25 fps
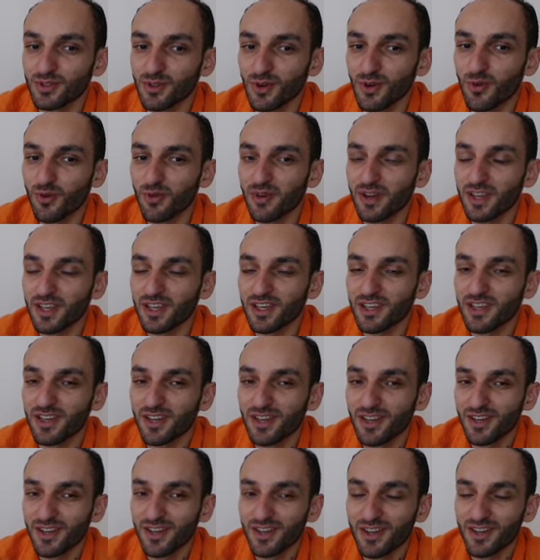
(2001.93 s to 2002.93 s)
no way,
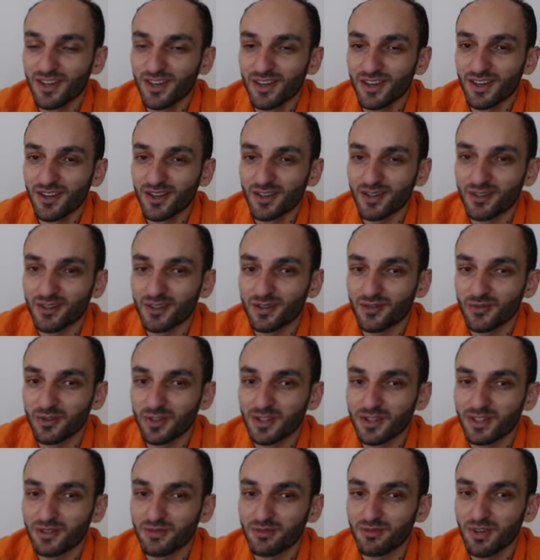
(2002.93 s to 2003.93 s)

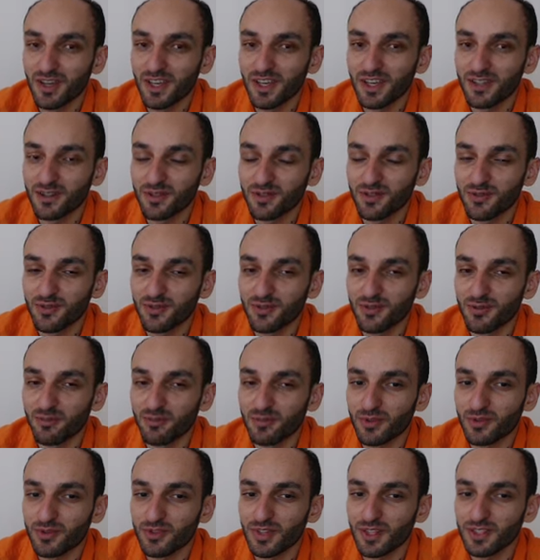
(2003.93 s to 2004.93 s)
convenient way to
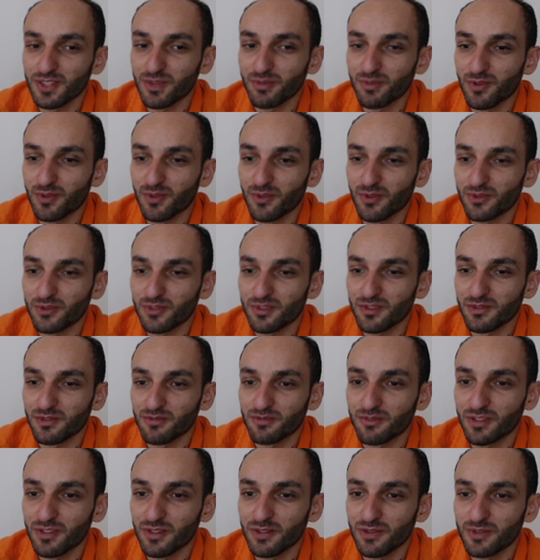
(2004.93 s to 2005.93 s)
protect the pawn on
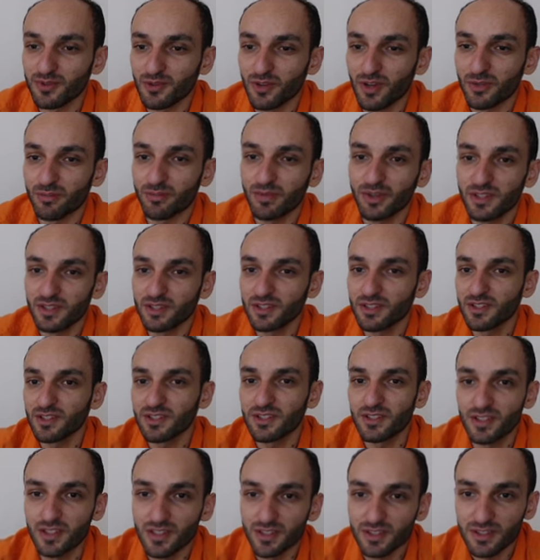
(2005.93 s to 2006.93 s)
d3. So I play
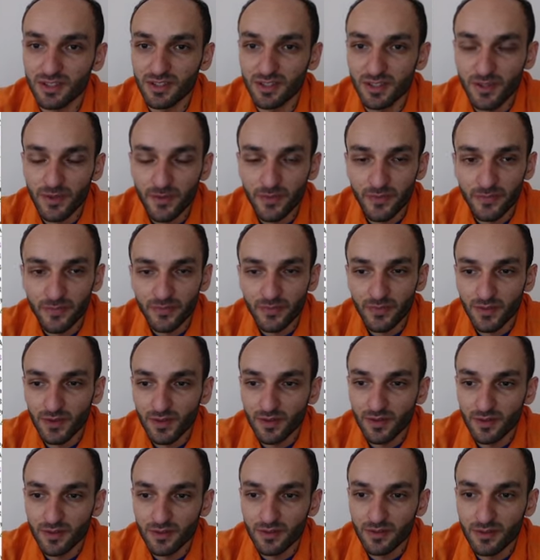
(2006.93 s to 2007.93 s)
this and
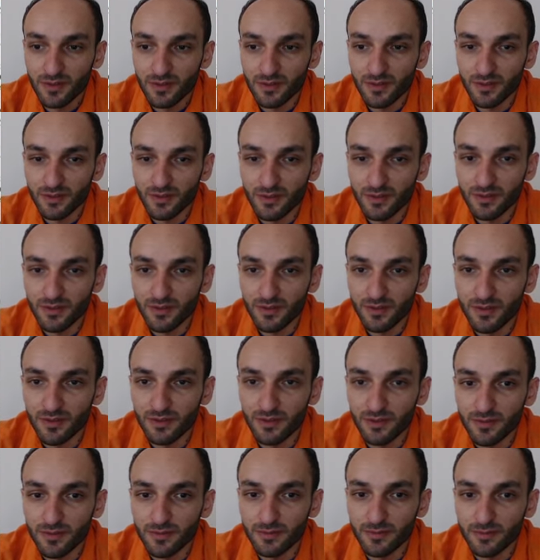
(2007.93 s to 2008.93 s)

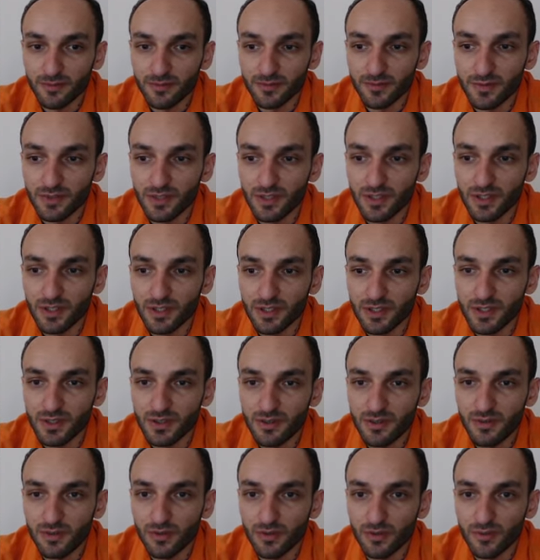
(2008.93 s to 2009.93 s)
uh, this
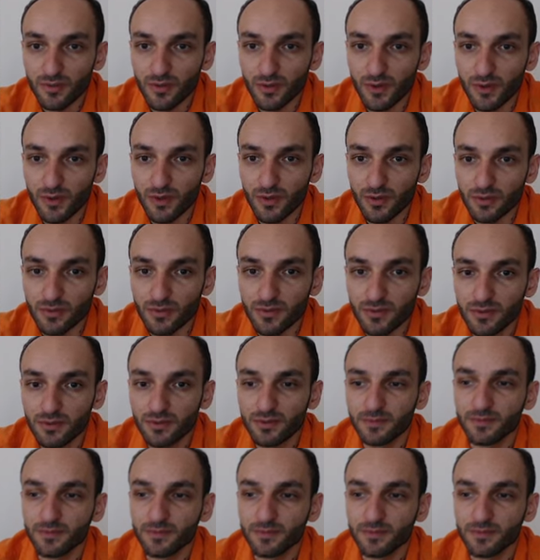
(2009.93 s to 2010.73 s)
followed.